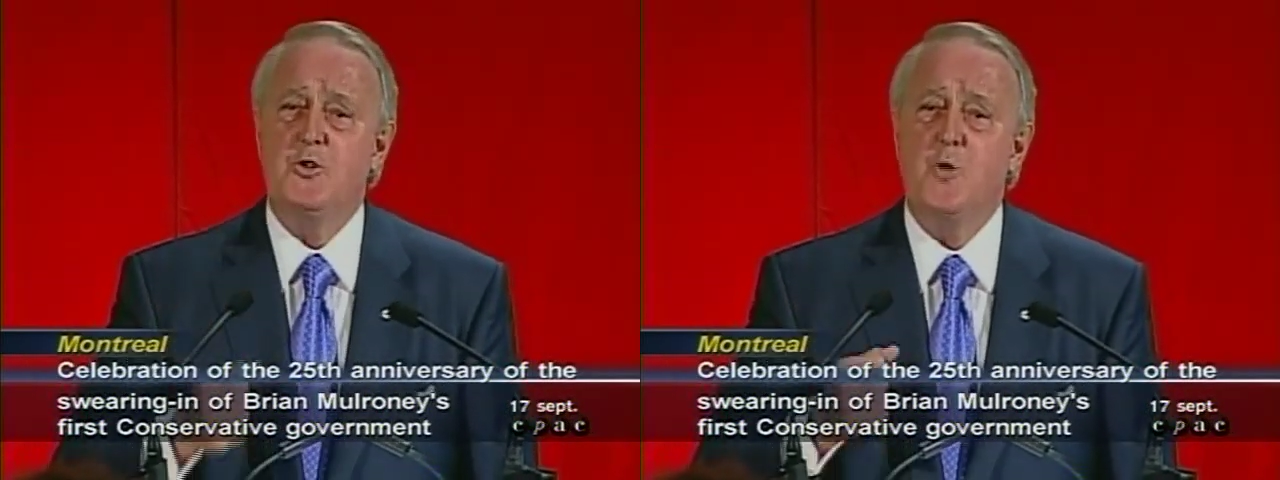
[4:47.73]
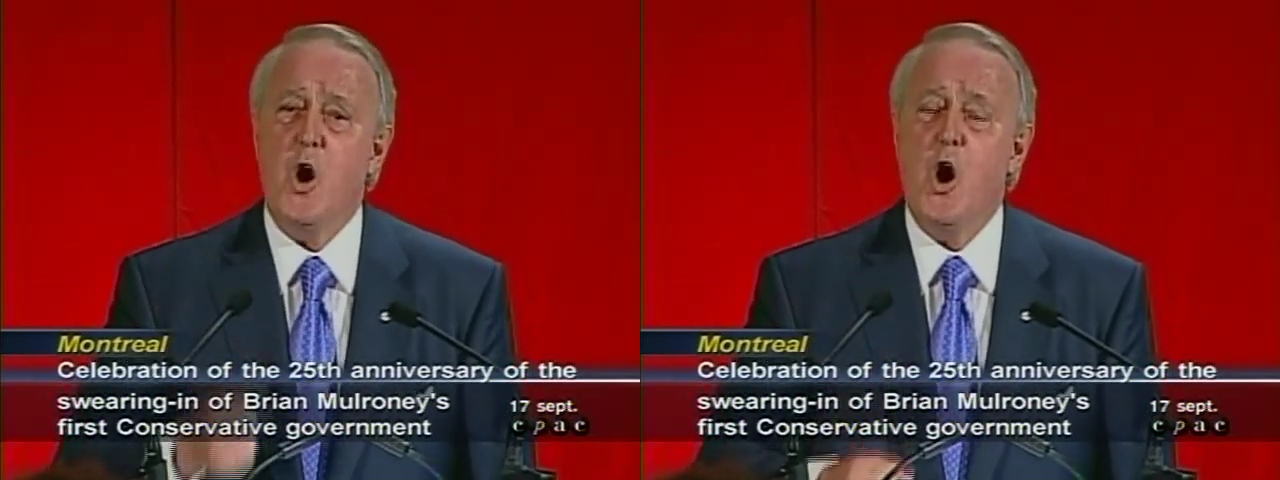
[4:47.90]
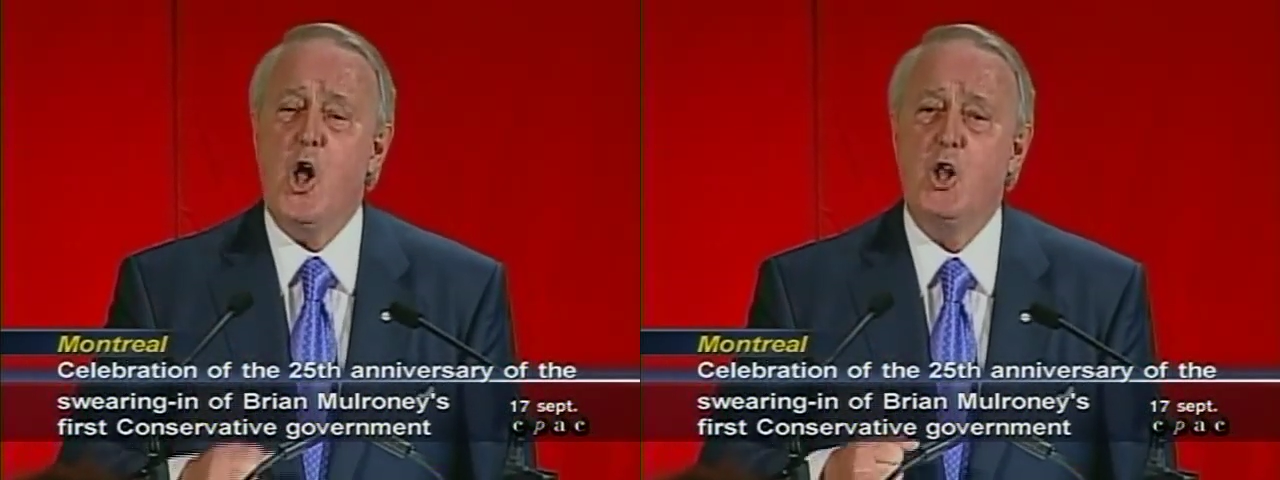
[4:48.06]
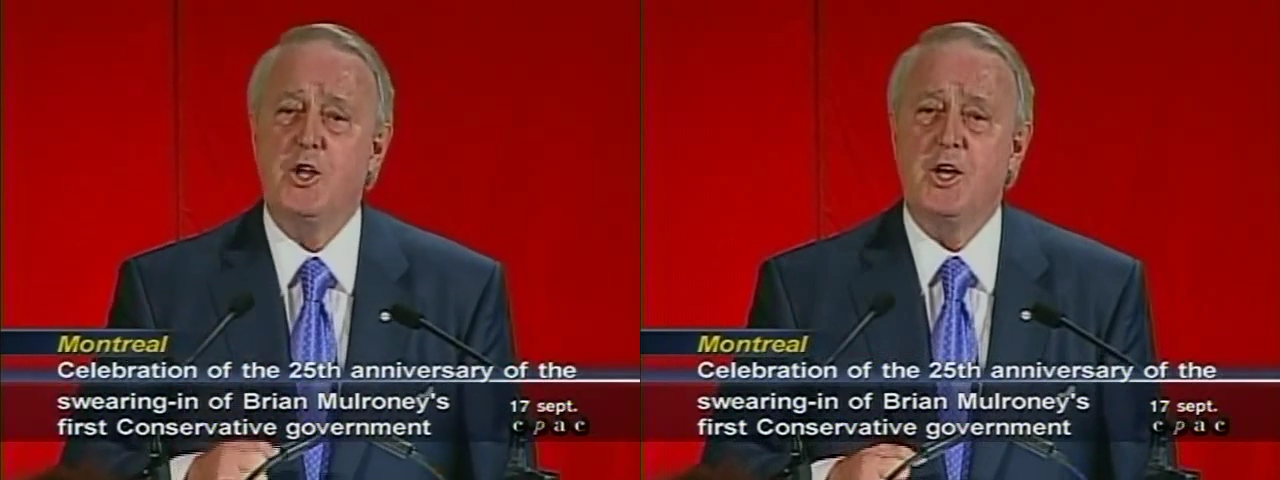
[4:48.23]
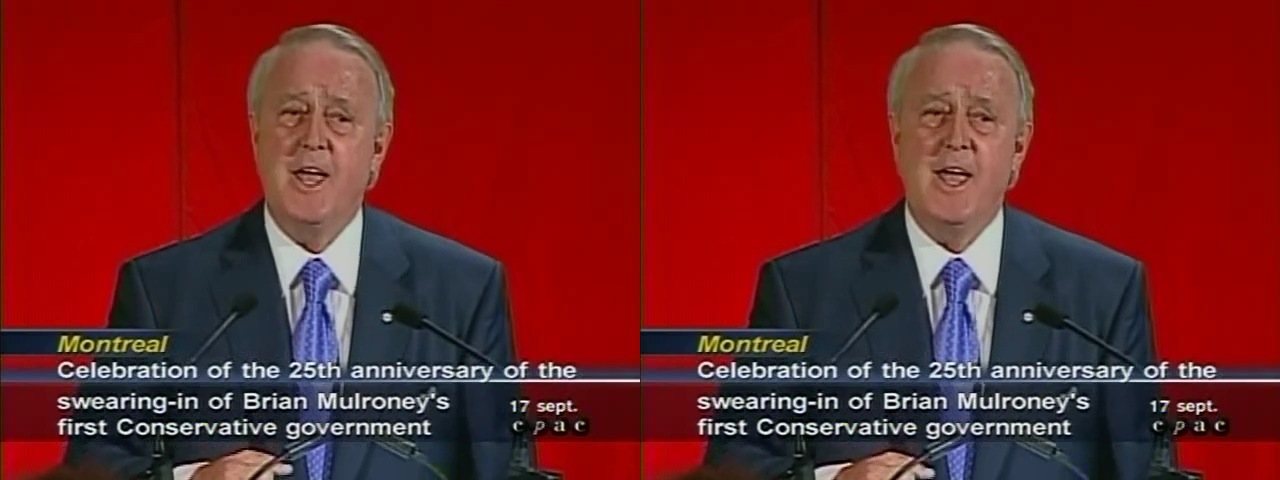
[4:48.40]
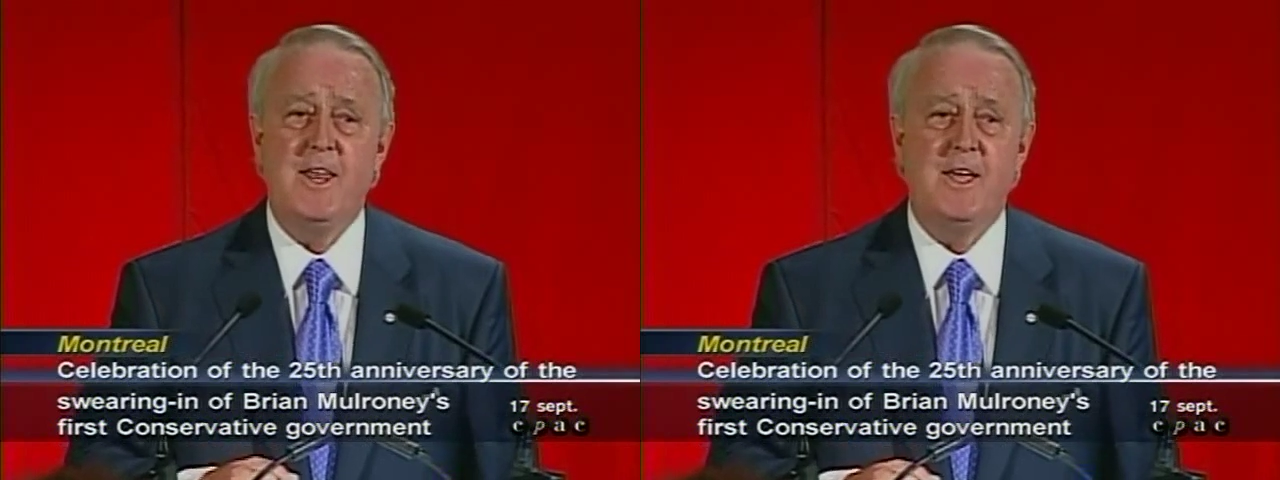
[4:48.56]
to all
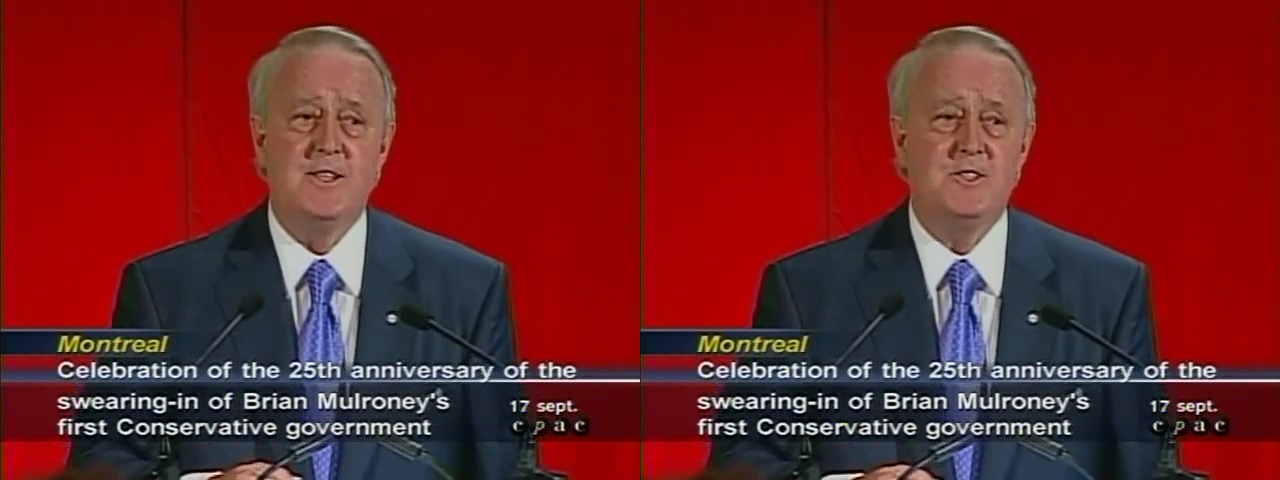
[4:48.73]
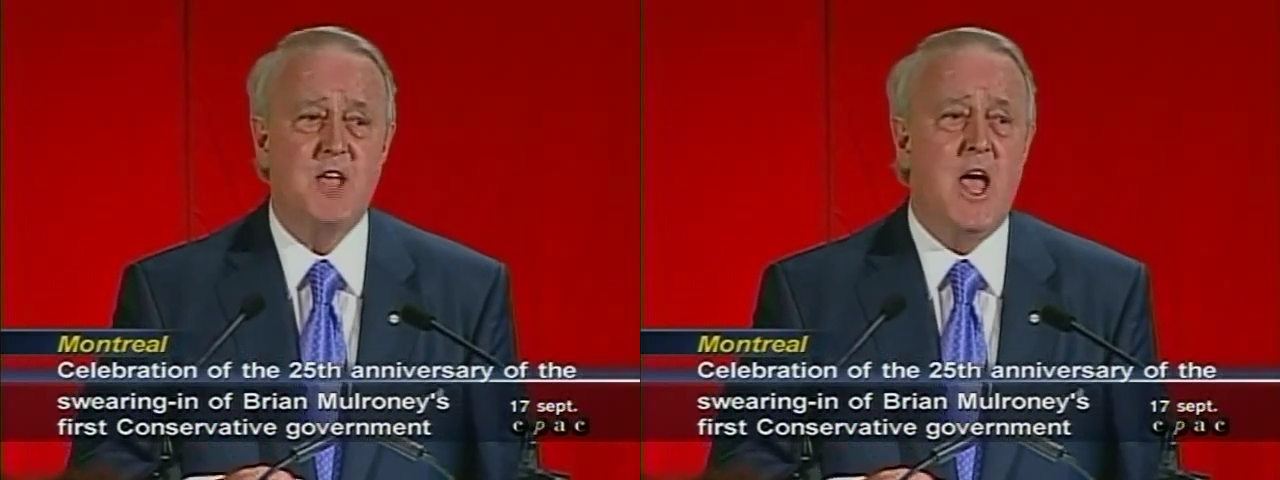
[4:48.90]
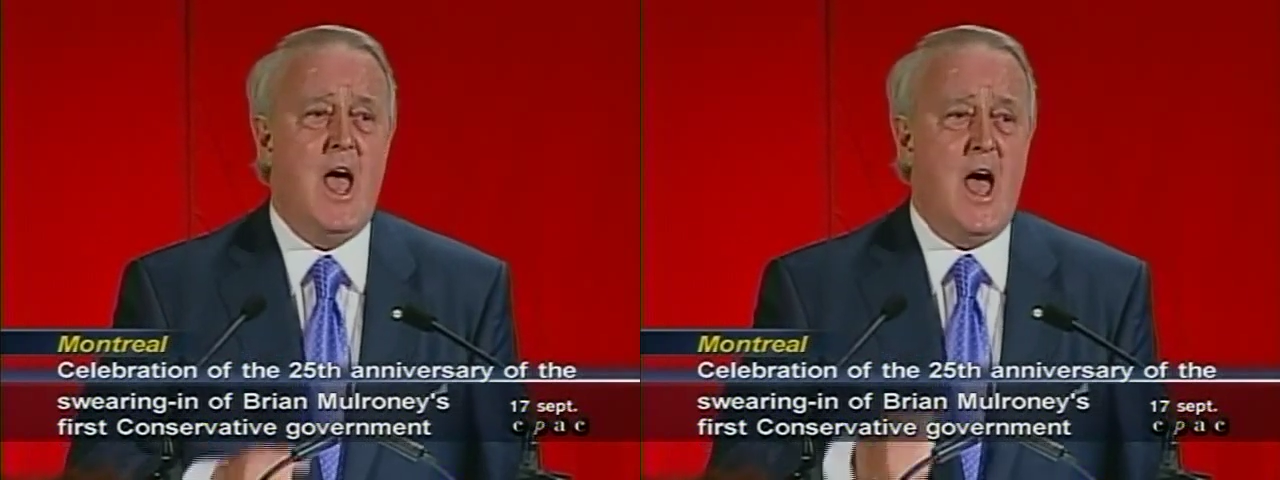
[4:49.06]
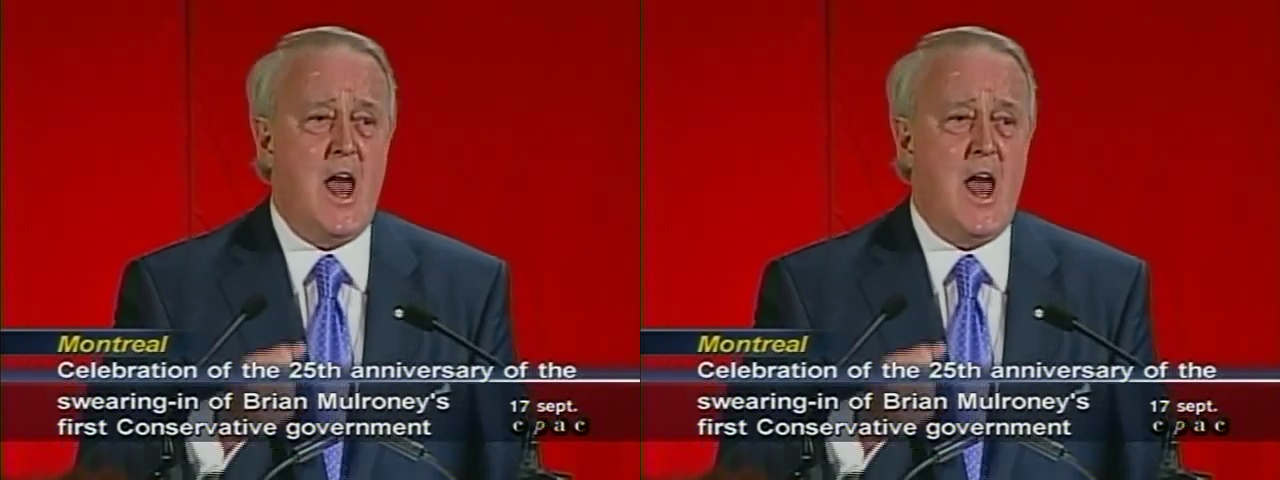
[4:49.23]
Canadians